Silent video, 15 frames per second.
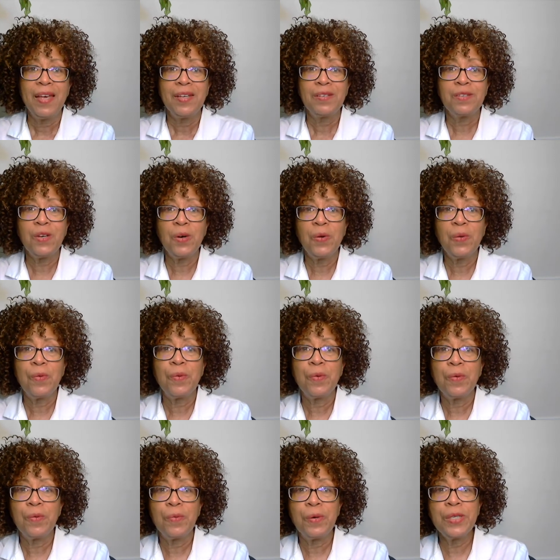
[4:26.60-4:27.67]
So
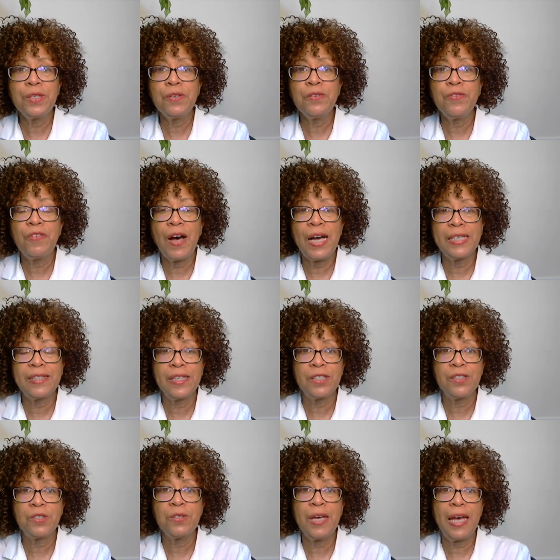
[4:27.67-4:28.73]
when you find
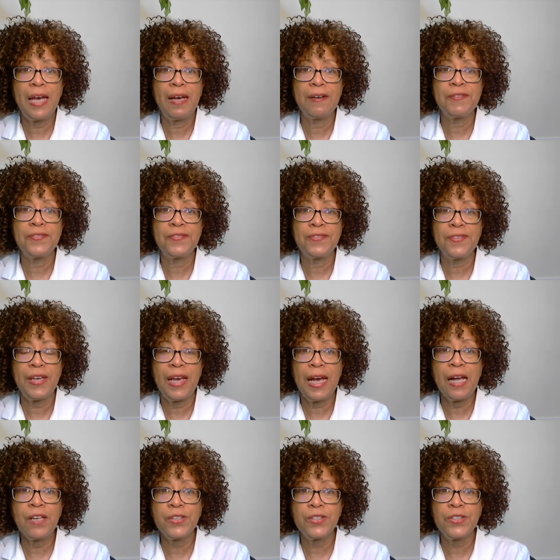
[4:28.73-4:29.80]
that you have
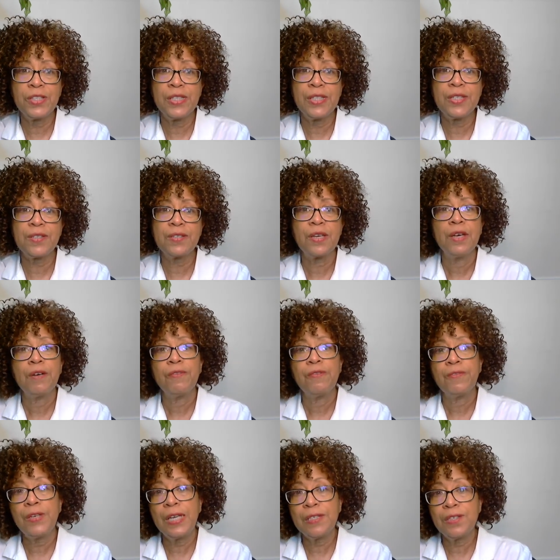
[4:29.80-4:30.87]
allergies,
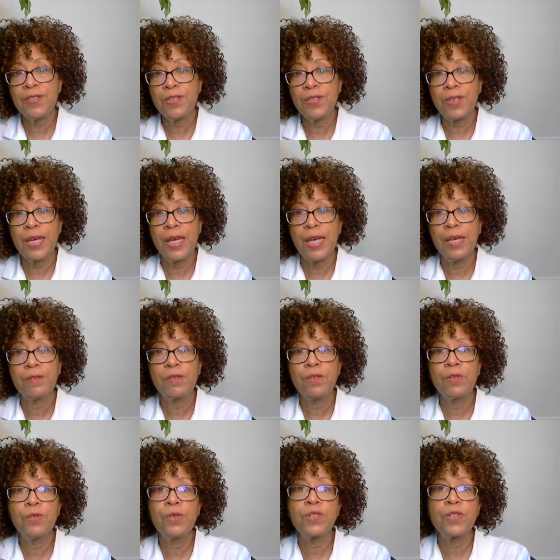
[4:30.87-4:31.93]
let's just say
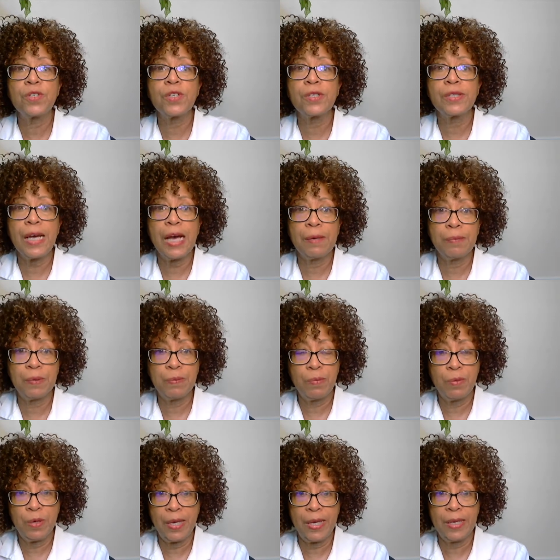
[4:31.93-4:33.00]
to a certain type of
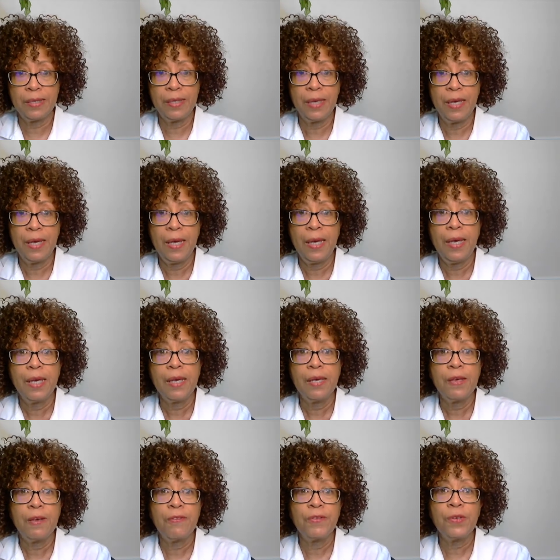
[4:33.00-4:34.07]
bread.
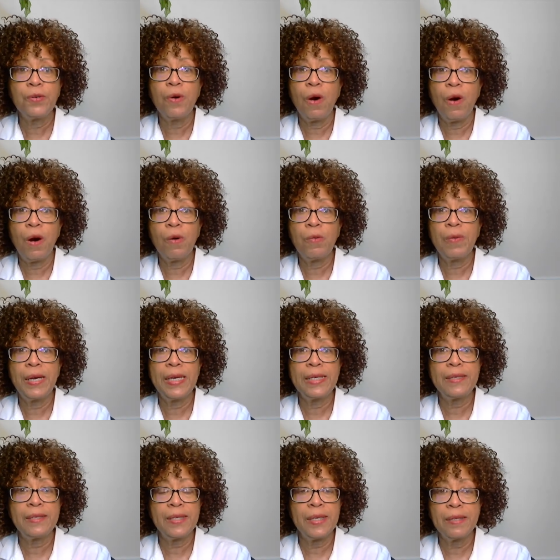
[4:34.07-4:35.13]
If you
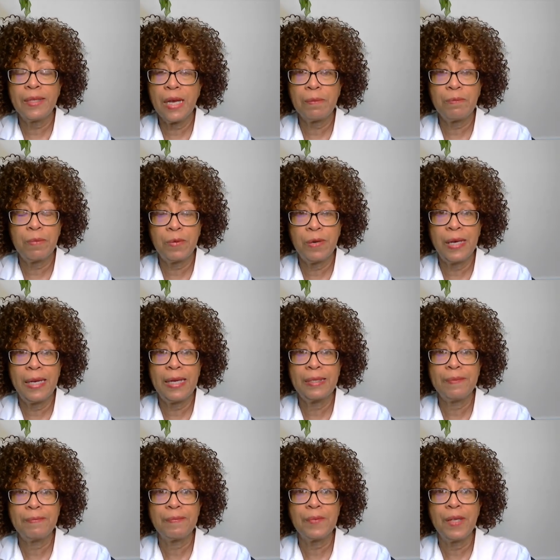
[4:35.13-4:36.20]
always eat that
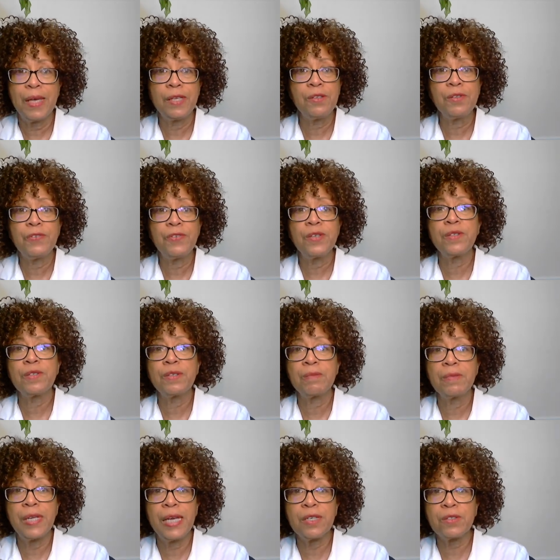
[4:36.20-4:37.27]
bread and you feel
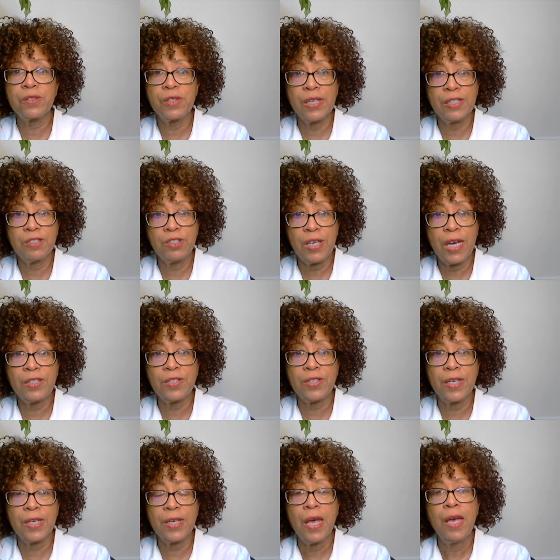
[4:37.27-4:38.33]
some nasal
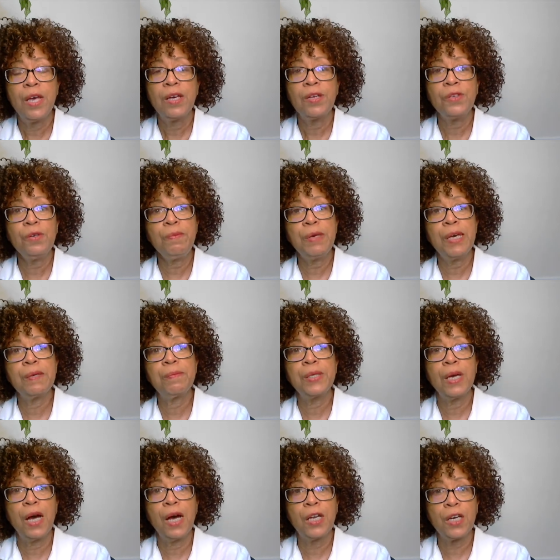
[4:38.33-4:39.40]
congestion, you may
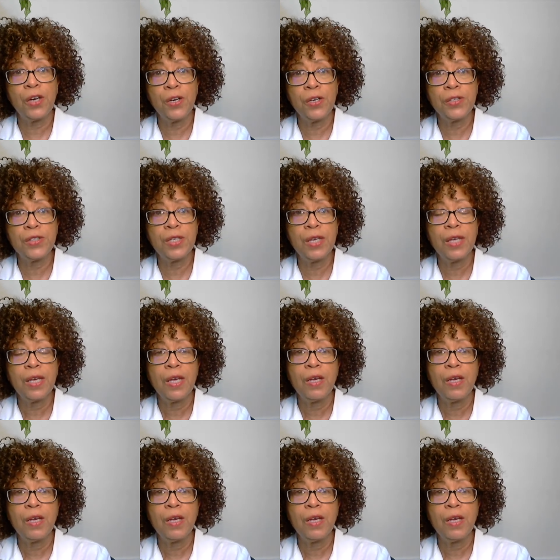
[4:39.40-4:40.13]
be allergic